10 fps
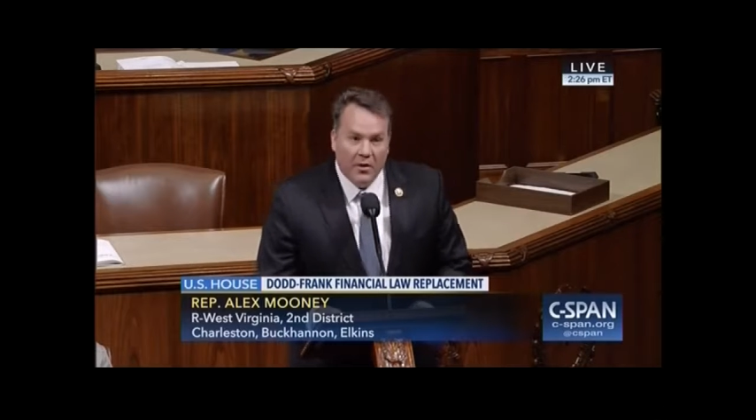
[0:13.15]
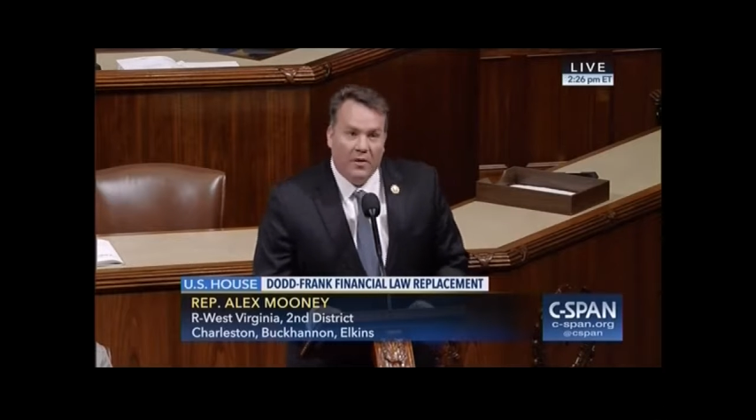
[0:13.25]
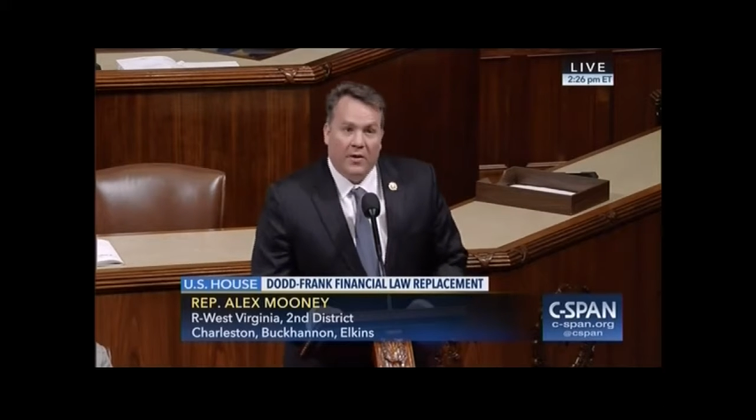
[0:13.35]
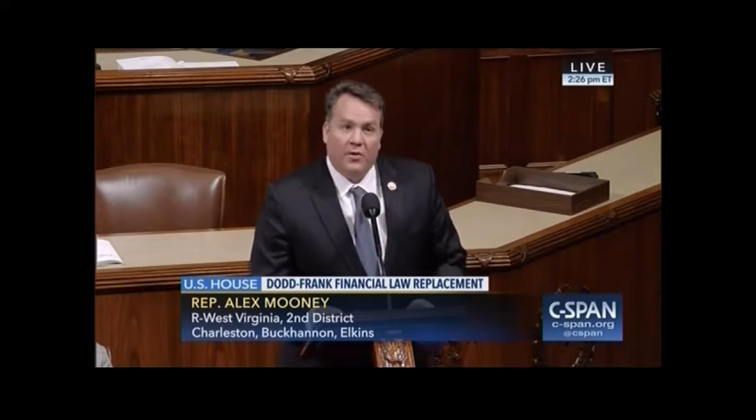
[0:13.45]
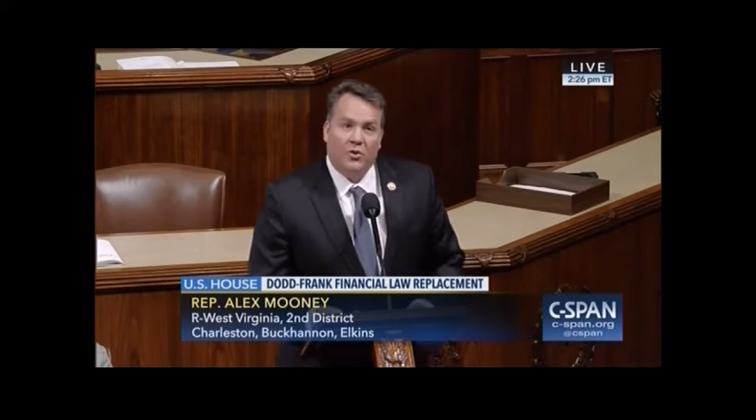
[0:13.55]

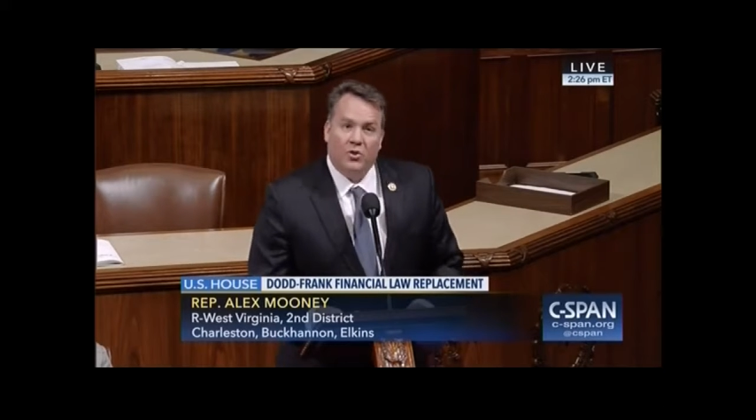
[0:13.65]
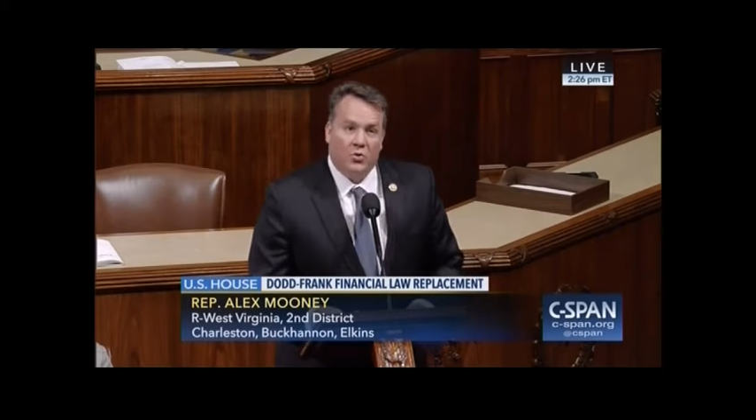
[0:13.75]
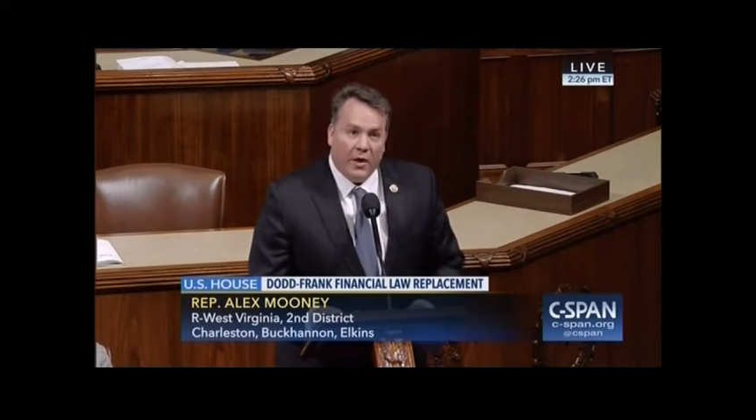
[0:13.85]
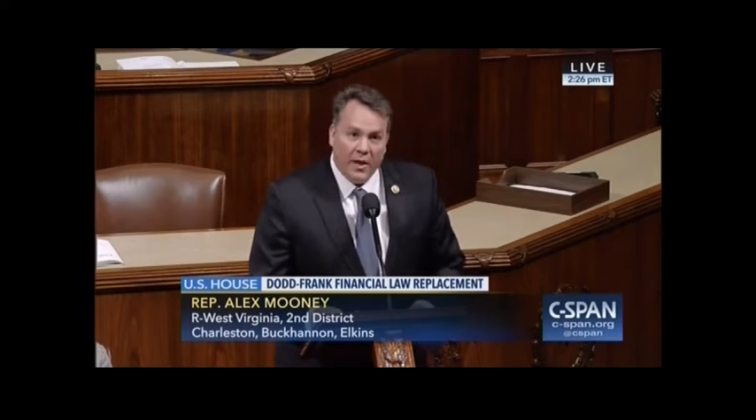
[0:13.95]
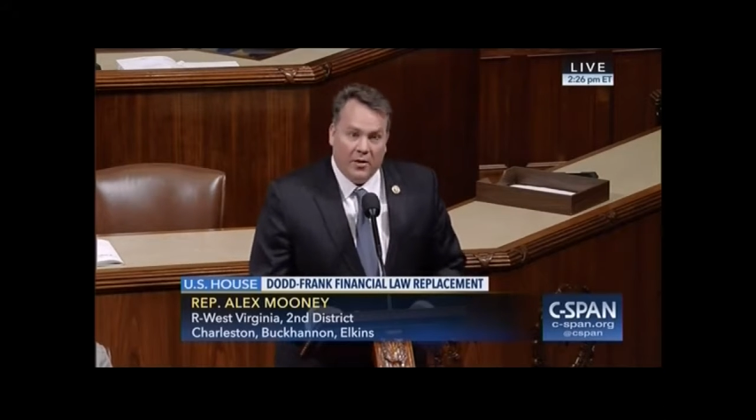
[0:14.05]
that are
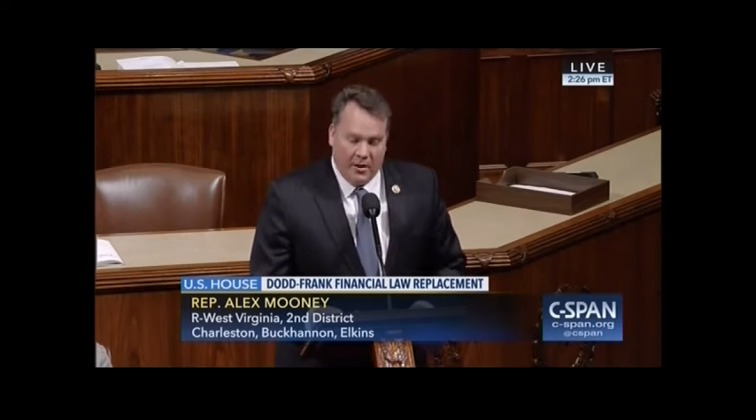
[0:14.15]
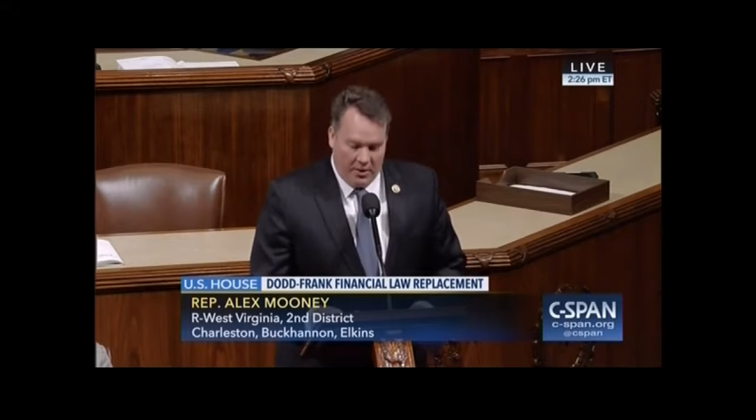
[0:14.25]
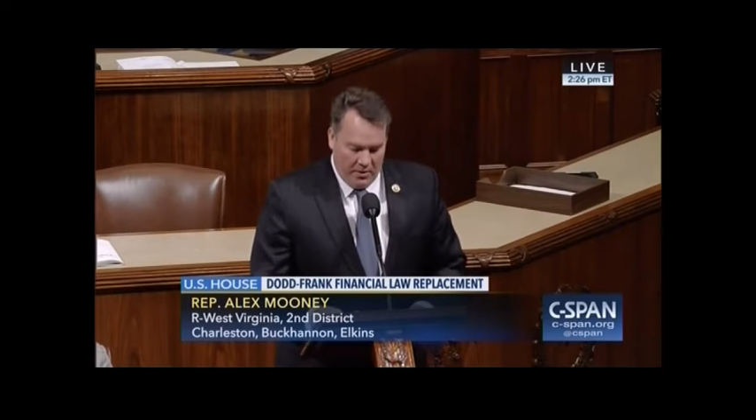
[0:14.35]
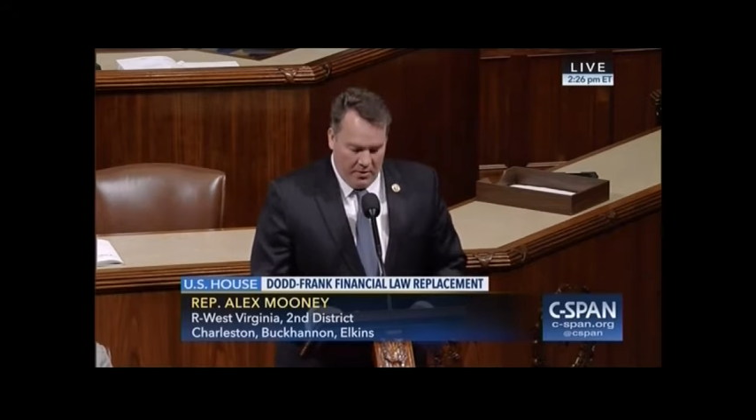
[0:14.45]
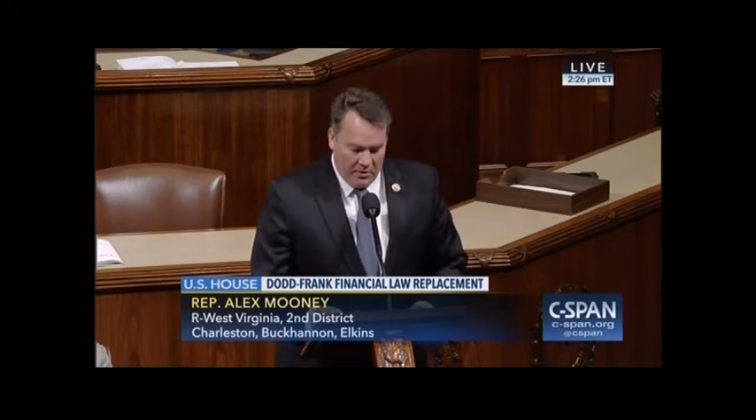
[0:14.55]

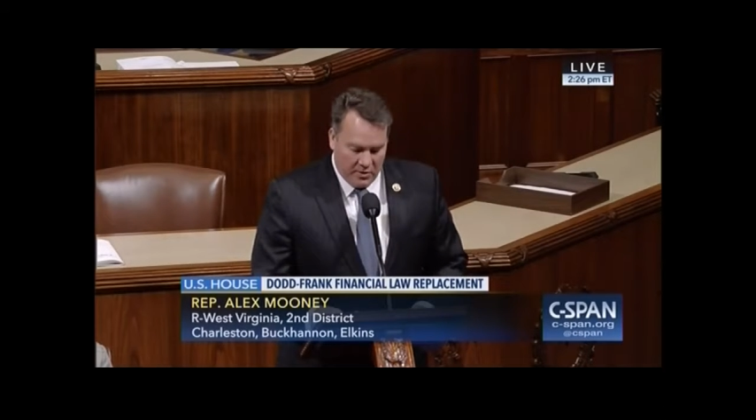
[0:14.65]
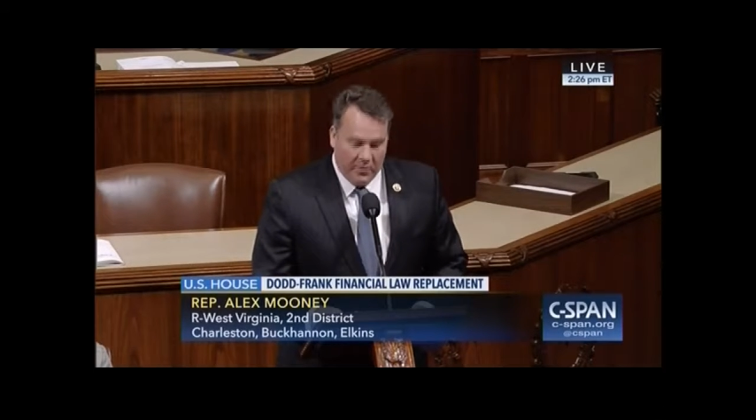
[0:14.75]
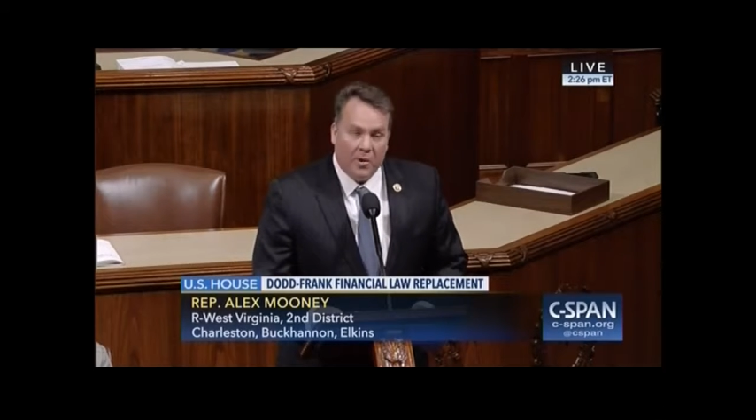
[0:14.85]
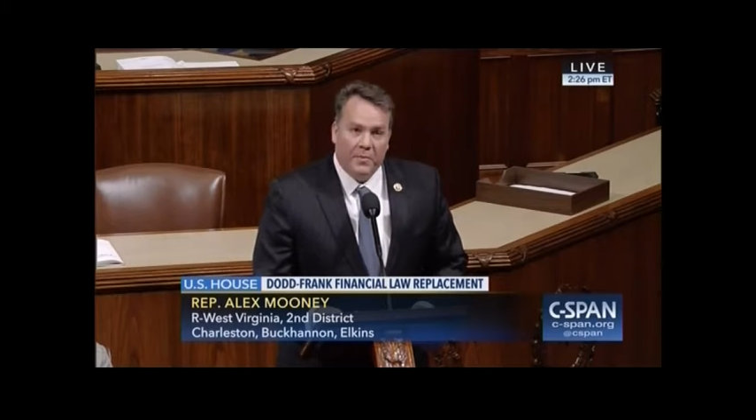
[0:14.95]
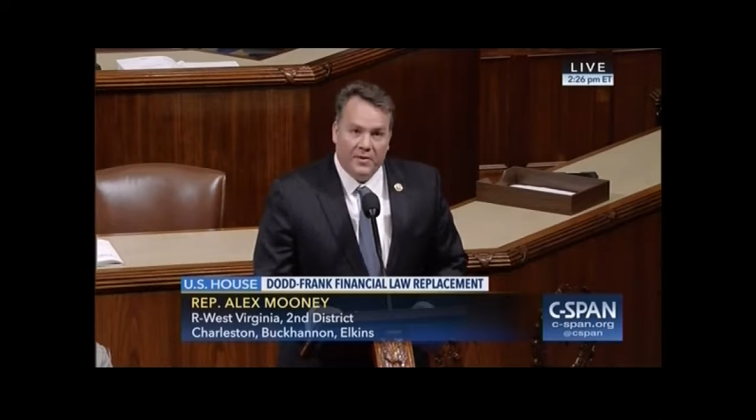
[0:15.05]
strangling
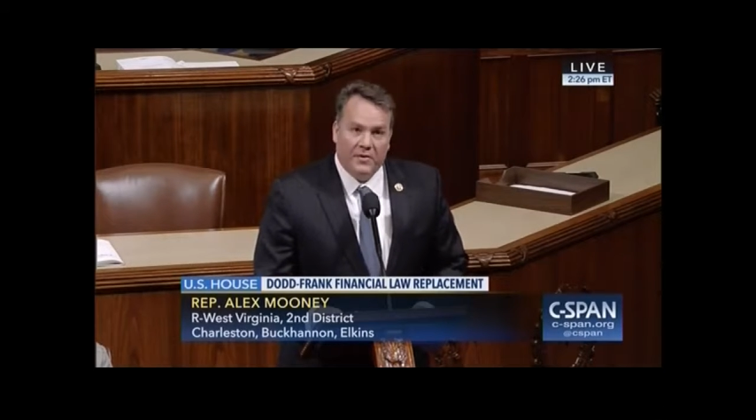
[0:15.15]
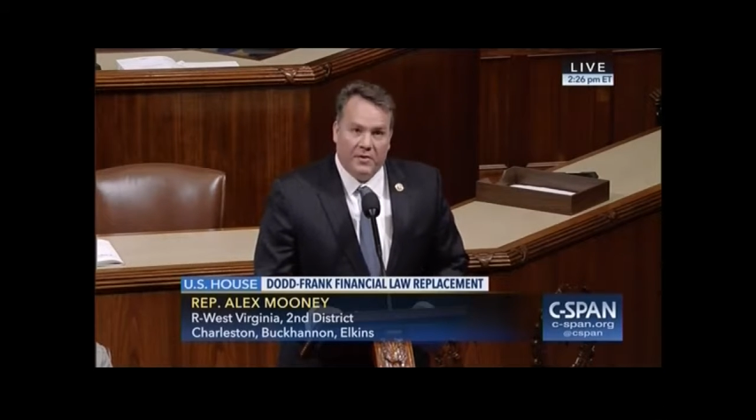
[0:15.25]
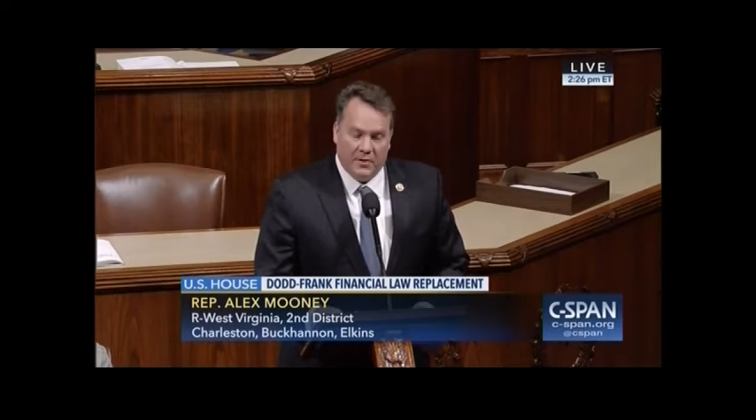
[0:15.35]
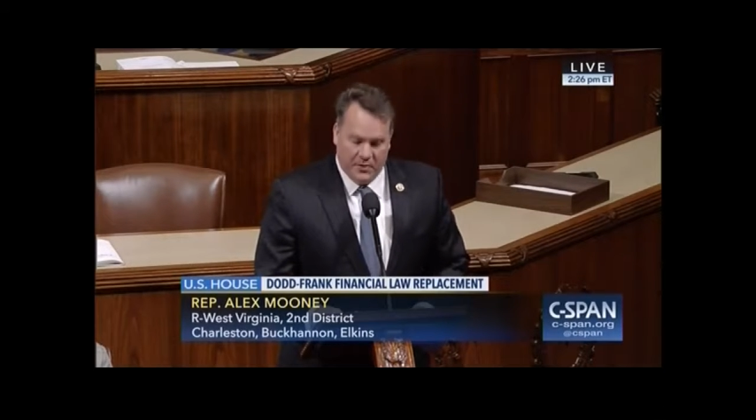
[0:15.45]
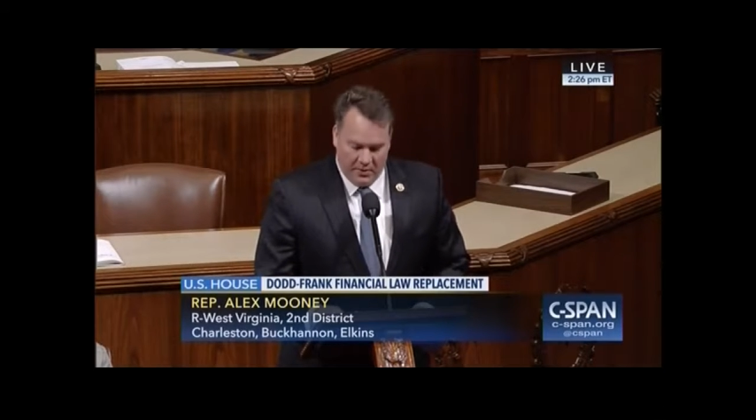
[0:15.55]
small
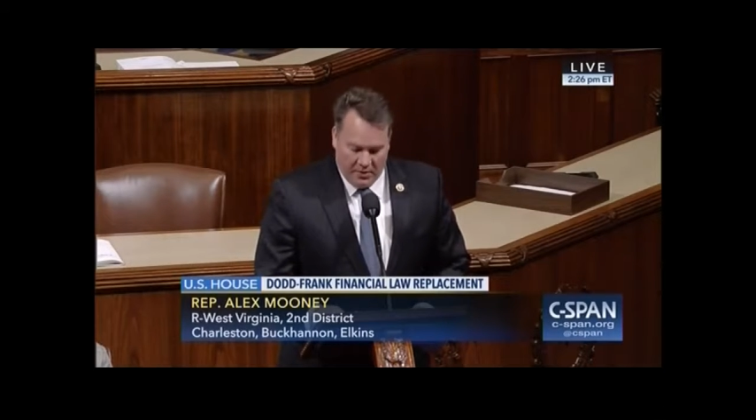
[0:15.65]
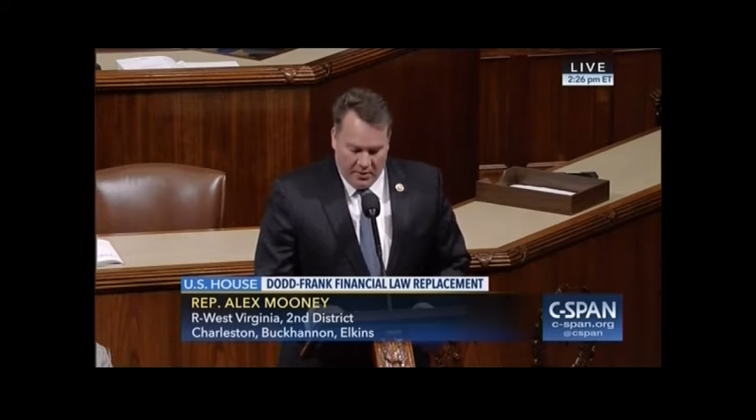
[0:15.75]
businesses